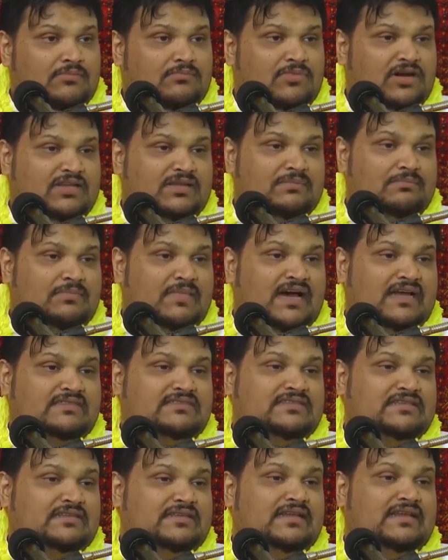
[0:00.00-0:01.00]
but
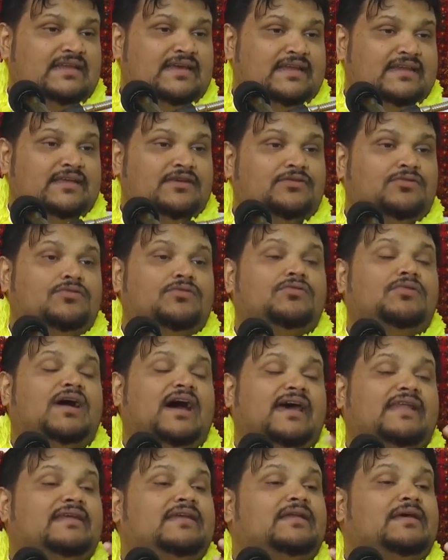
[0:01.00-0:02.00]
imagine the lady who
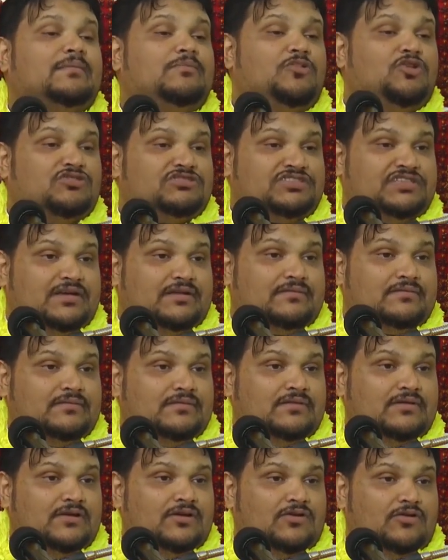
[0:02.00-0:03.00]
had an abortion,
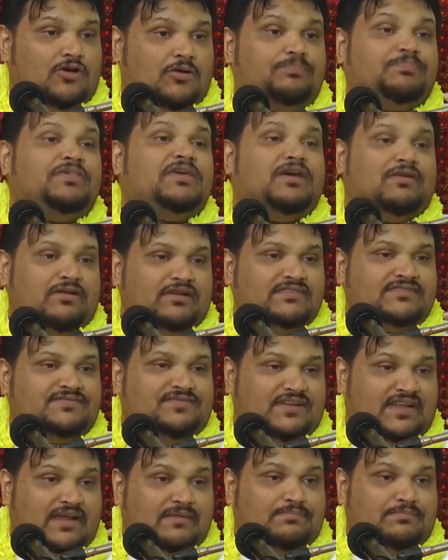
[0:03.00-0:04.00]
or parents
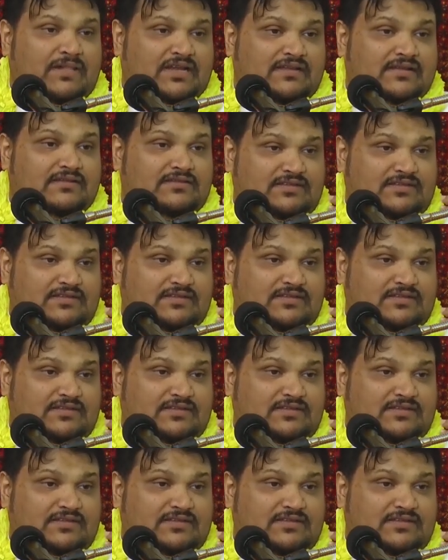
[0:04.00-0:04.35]
for that matter.